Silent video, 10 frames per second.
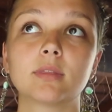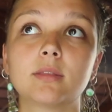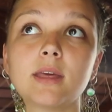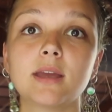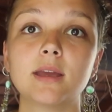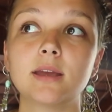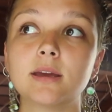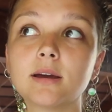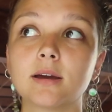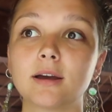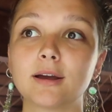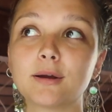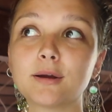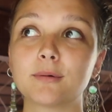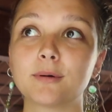they
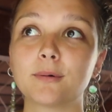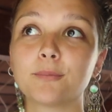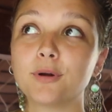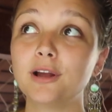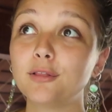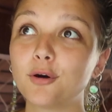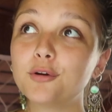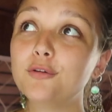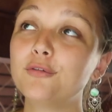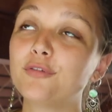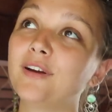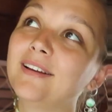bring a lot of